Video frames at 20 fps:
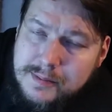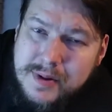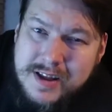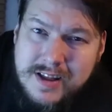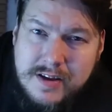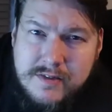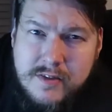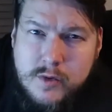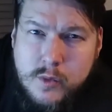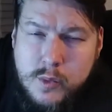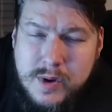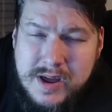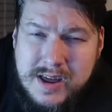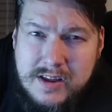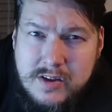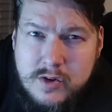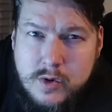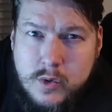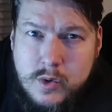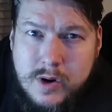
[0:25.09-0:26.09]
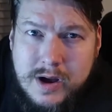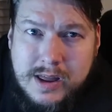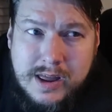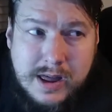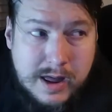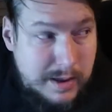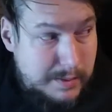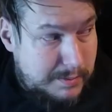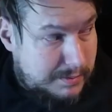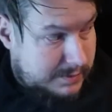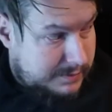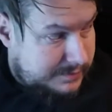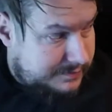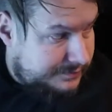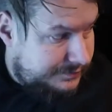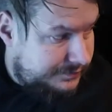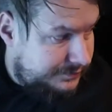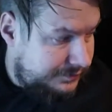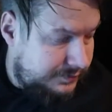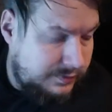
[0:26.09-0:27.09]
Bit of a weirdo I am.
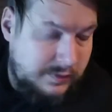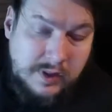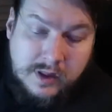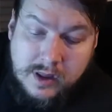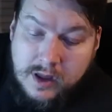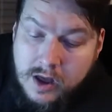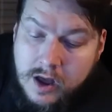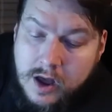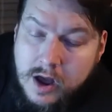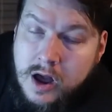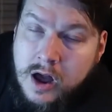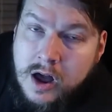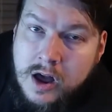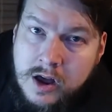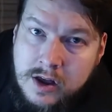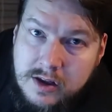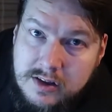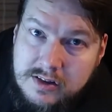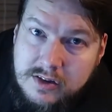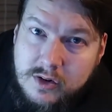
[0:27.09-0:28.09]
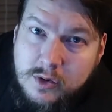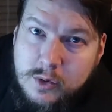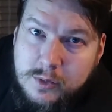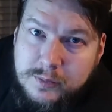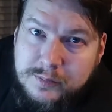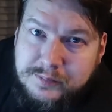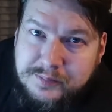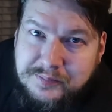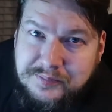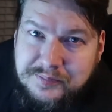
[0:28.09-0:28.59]
So,